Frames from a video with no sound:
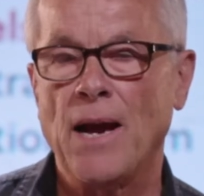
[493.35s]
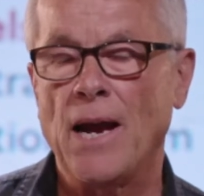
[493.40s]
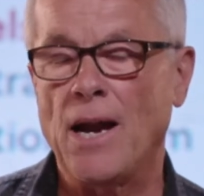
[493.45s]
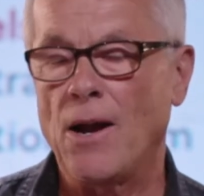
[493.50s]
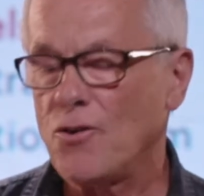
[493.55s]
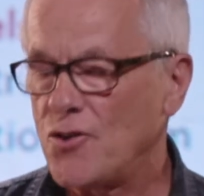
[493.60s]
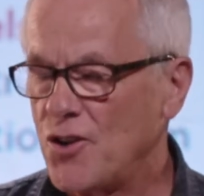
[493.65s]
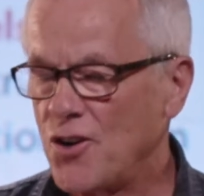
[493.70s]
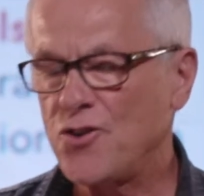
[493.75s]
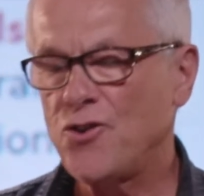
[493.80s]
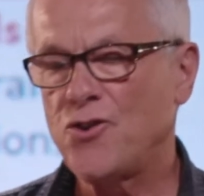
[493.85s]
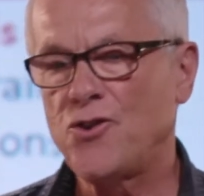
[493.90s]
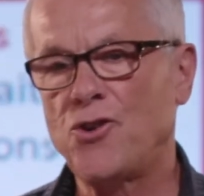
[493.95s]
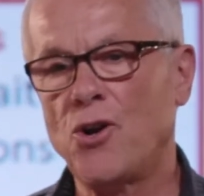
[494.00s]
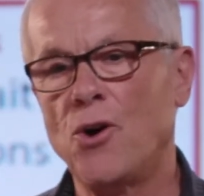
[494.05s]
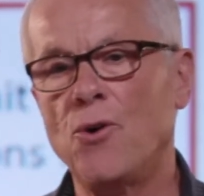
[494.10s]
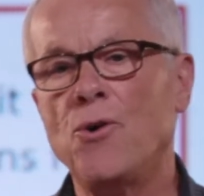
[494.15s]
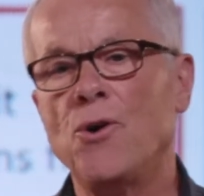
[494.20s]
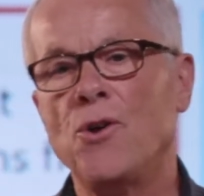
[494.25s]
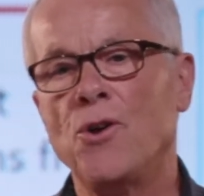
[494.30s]
And I'll just
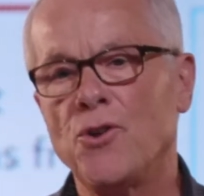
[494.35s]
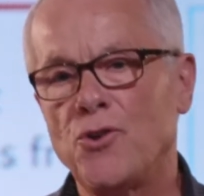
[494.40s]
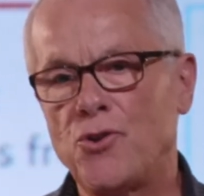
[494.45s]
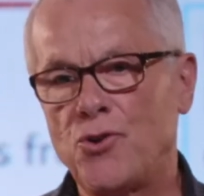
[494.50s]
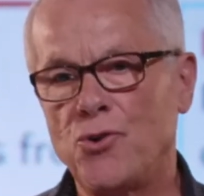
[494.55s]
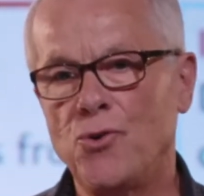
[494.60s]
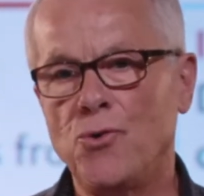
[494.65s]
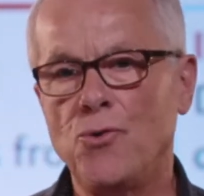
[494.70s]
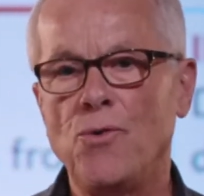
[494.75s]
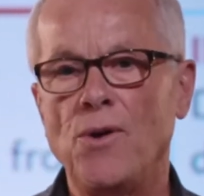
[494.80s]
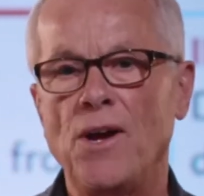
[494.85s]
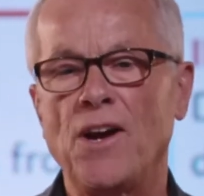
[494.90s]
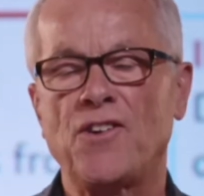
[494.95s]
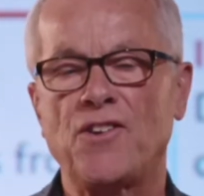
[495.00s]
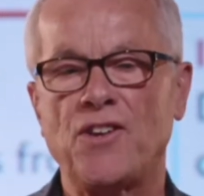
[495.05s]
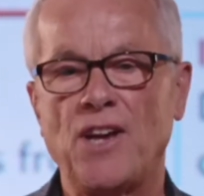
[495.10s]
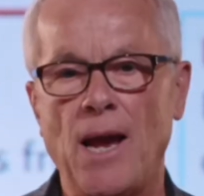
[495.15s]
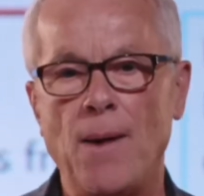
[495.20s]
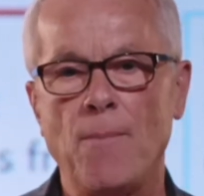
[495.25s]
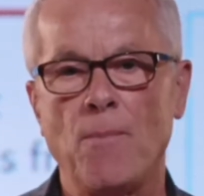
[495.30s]
show two
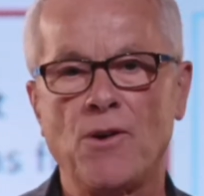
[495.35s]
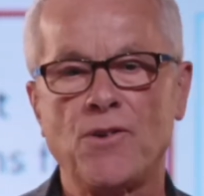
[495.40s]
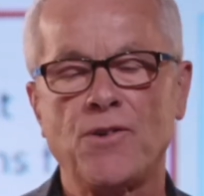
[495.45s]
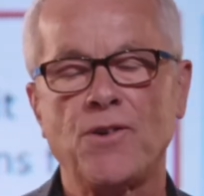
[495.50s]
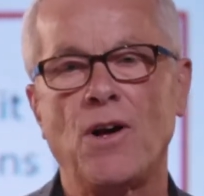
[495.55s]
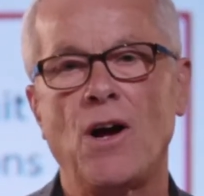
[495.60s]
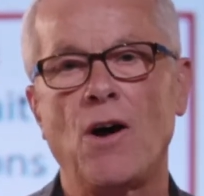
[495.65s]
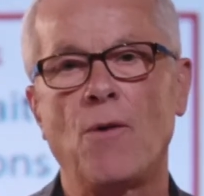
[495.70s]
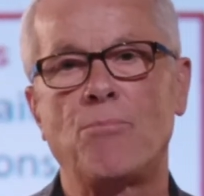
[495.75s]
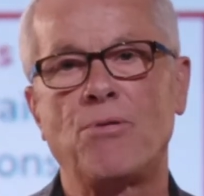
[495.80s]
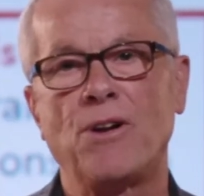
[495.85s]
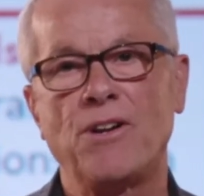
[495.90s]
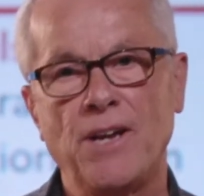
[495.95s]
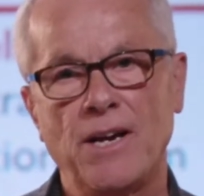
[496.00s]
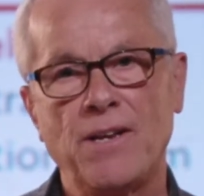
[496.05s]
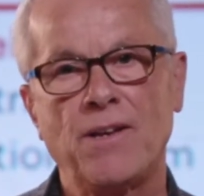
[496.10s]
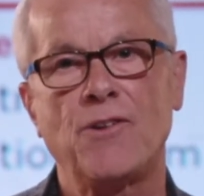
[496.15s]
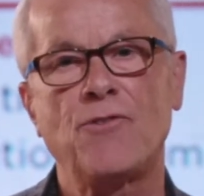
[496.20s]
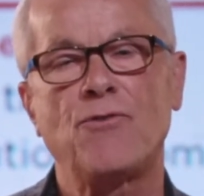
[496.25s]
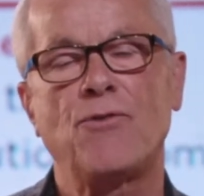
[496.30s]
examples of
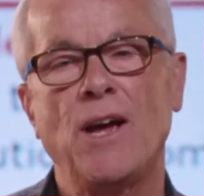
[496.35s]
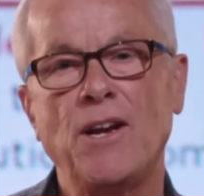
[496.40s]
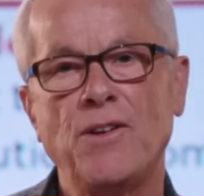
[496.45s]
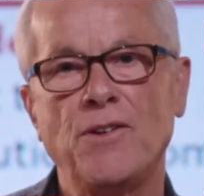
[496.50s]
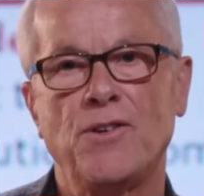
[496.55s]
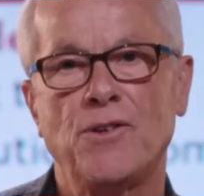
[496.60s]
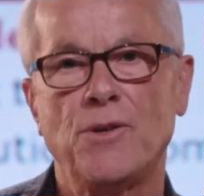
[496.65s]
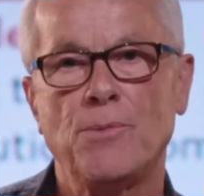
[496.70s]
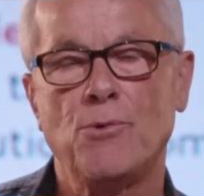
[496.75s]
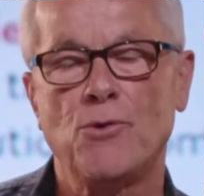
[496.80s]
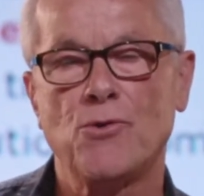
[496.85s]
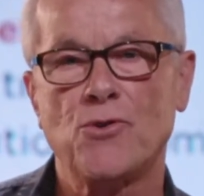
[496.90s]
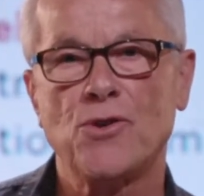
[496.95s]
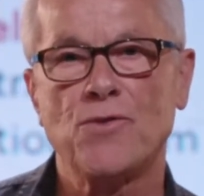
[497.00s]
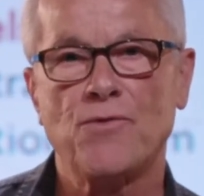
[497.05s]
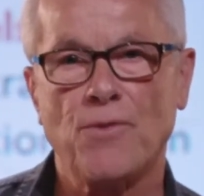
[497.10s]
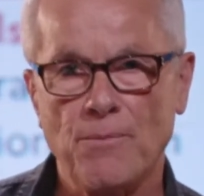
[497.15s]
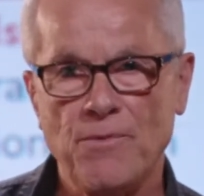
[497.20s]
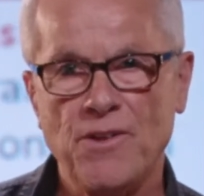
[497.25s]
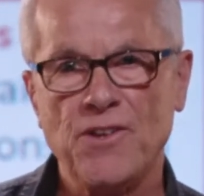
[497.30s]
predicted trait
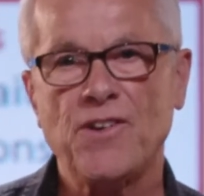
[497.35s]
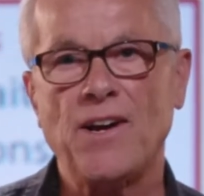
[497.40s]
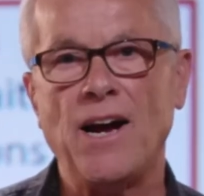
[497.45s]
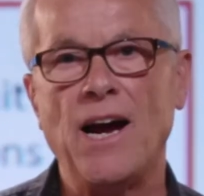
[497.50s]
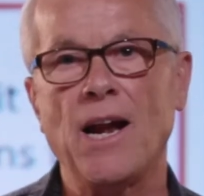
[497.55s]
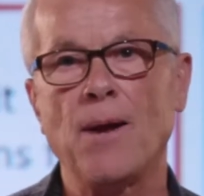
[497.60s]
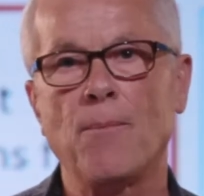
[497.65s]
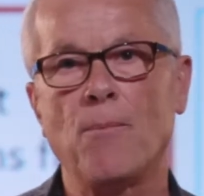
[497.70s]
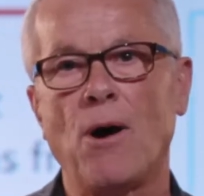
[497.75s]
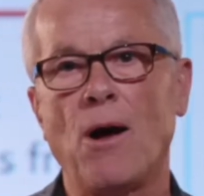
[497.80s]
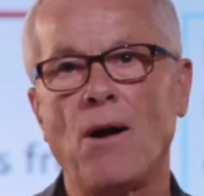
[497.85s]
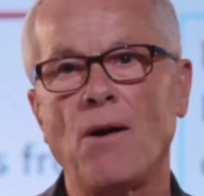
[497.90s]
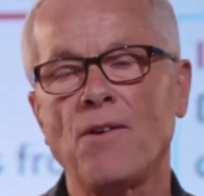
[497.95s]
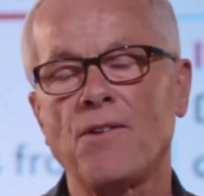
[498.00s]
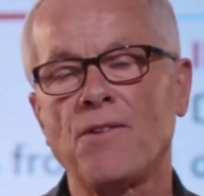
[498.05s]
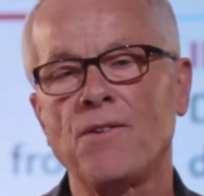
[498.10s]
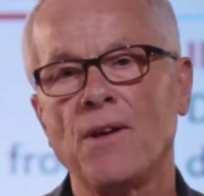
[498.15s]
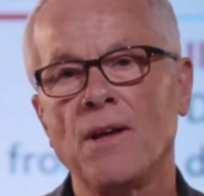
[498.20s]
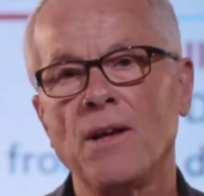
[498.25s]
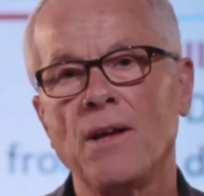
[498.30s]
distributions from this kind of
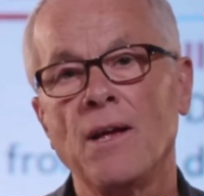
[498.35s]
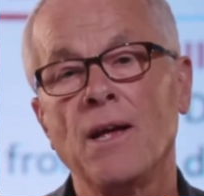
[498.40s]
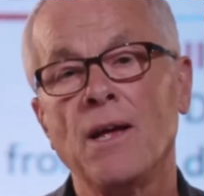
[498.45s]
models